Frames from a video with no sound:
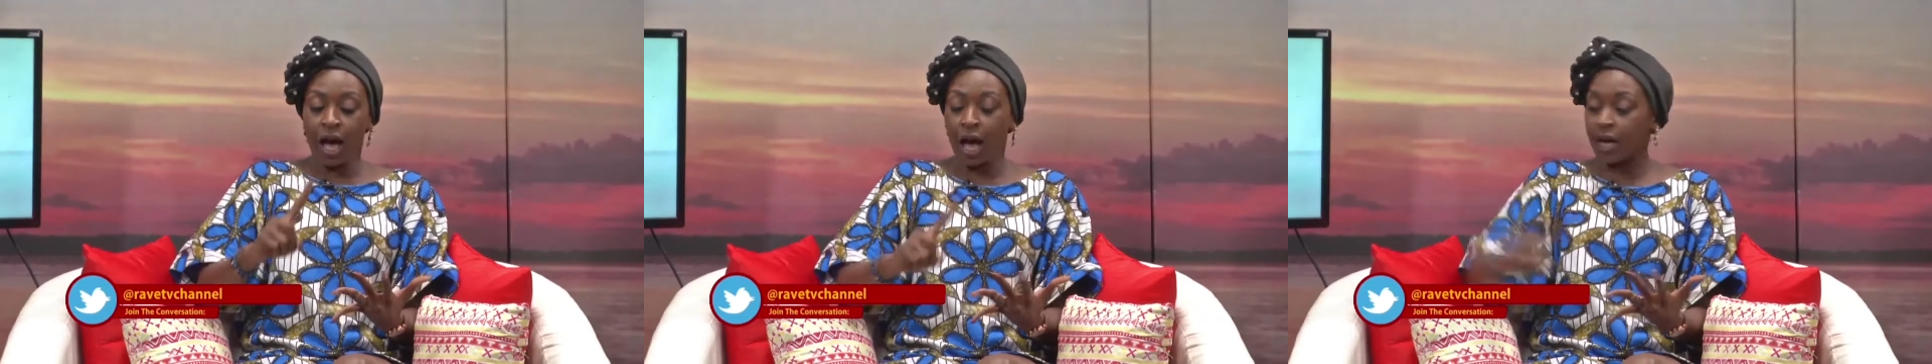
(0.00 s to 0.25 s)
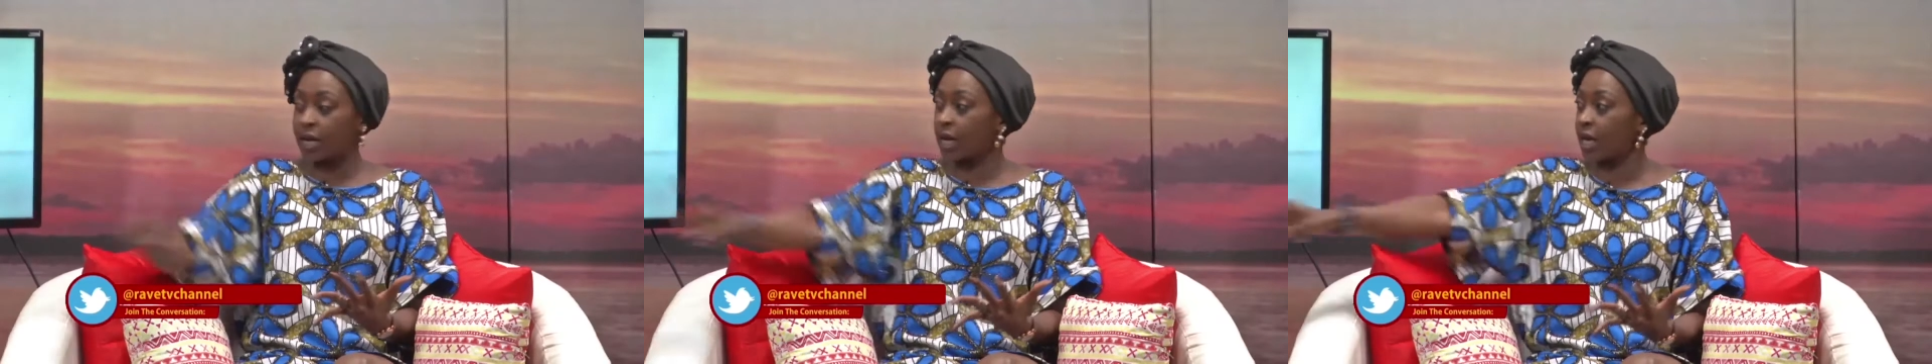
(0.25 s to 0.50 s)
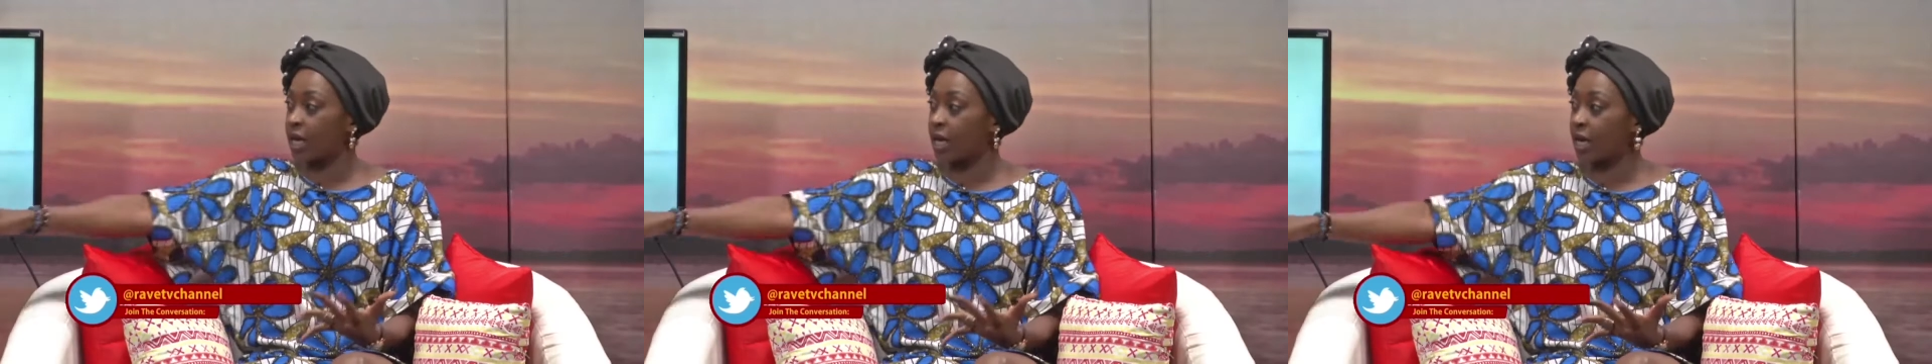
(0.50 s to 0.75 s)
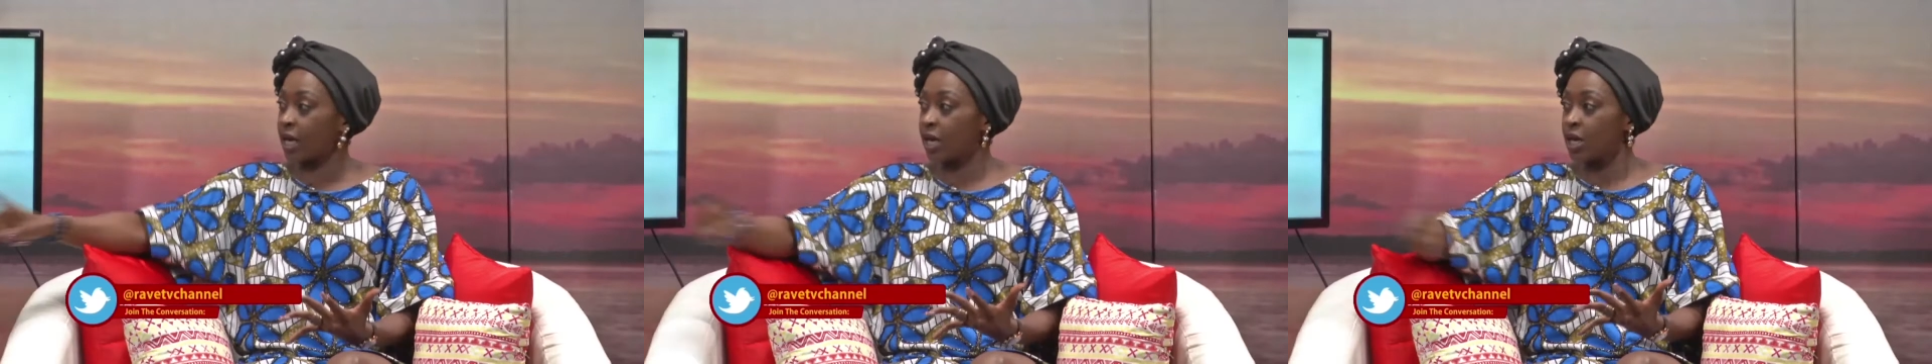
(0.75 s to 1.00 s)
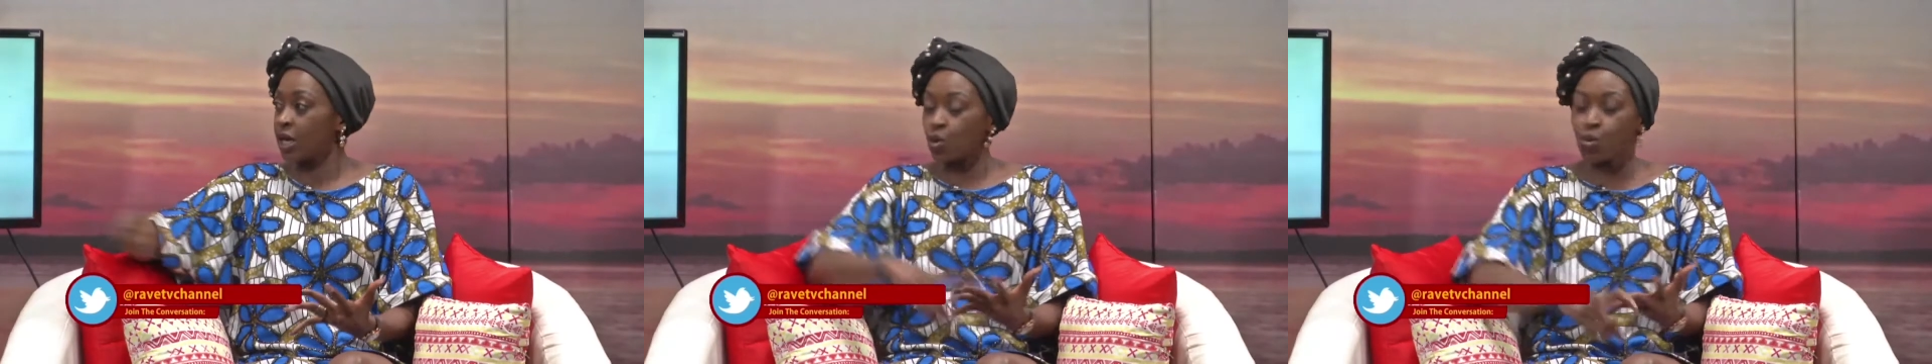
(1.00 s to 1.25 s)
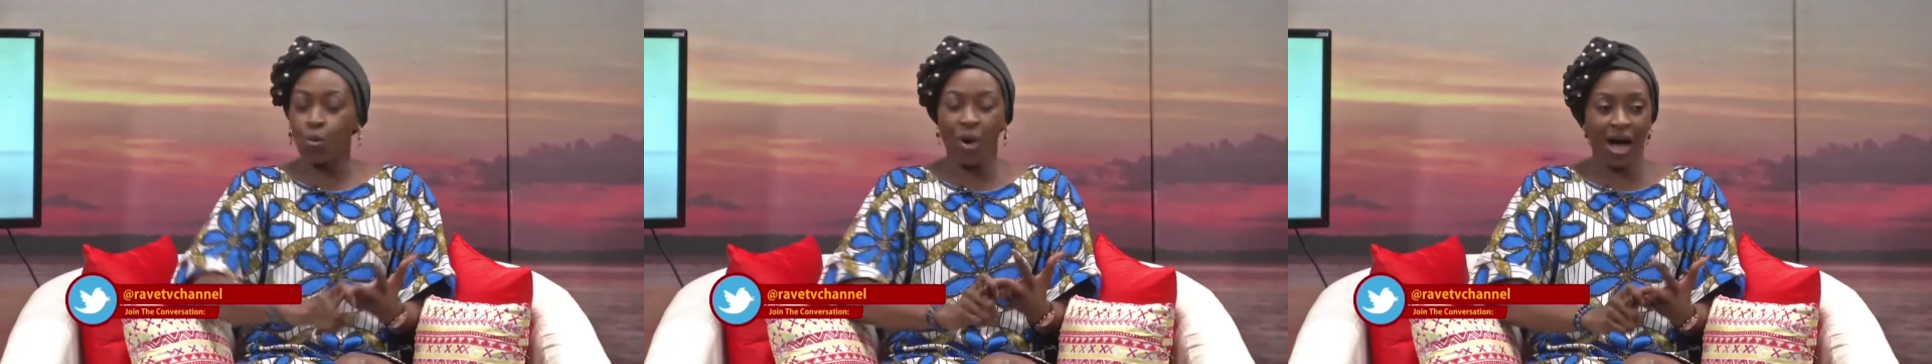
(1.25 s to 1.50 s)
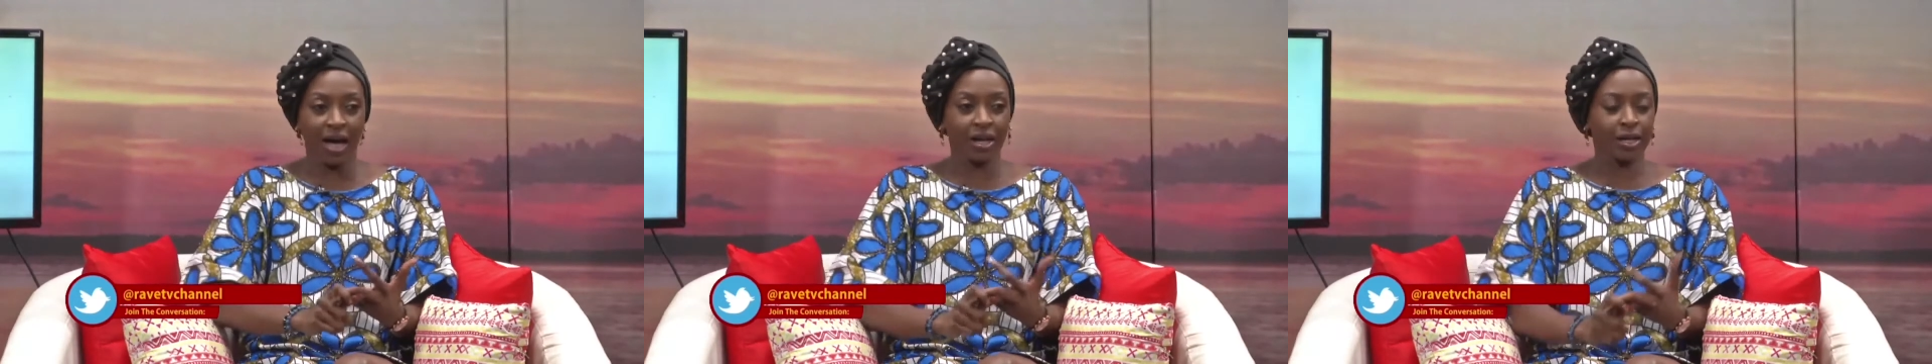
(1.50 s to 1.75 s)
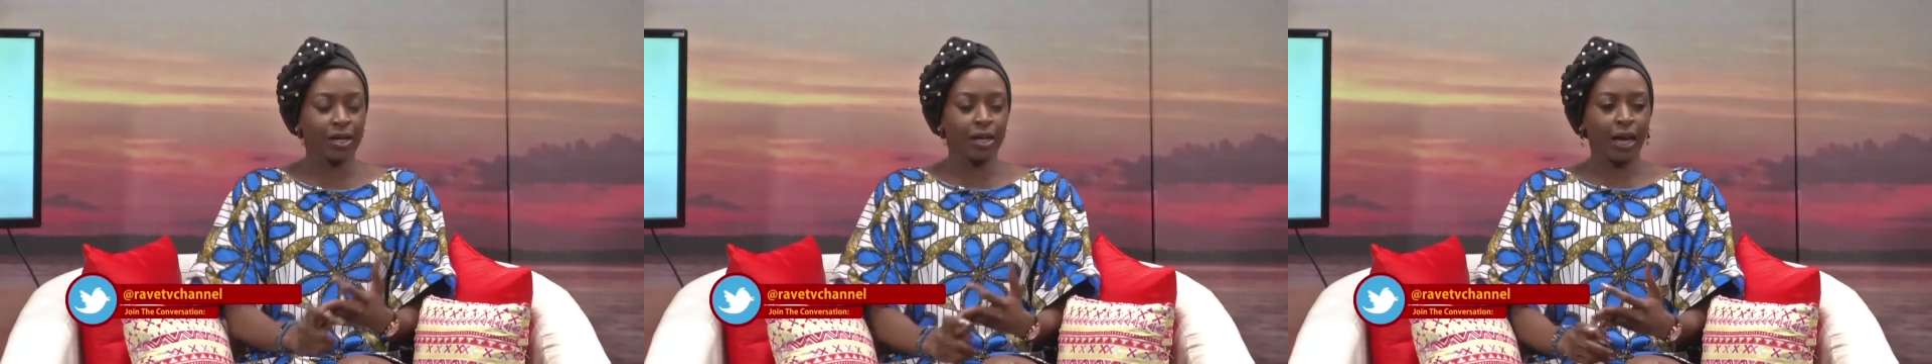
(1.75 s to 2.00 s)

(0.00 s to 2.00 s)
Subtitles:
and Uwa.